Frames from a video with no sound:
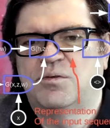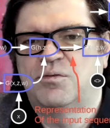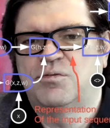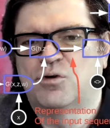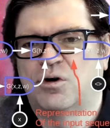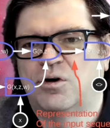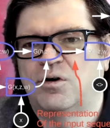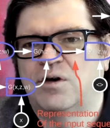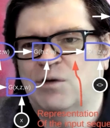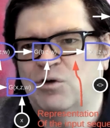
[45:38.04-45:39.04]

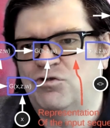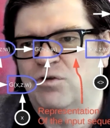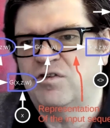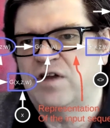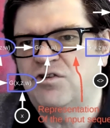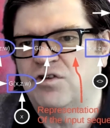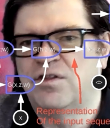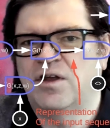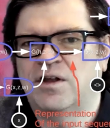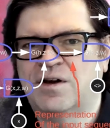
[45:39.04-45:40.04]
for language
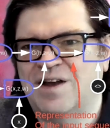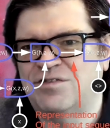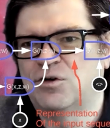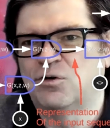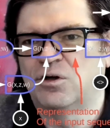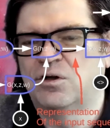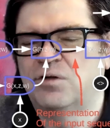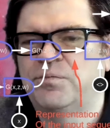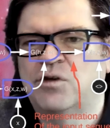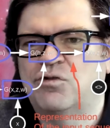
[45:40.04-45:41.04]
translation than
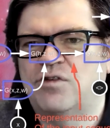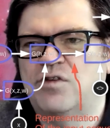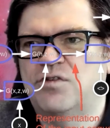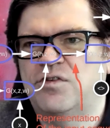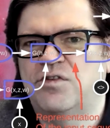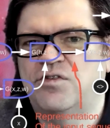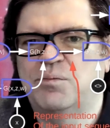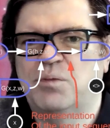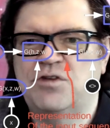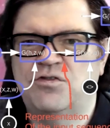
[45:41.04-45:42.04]
classical translation
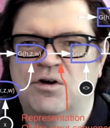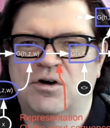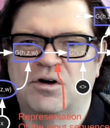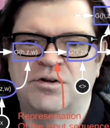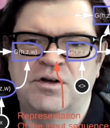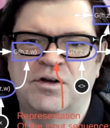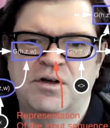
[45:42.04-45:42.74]
system based on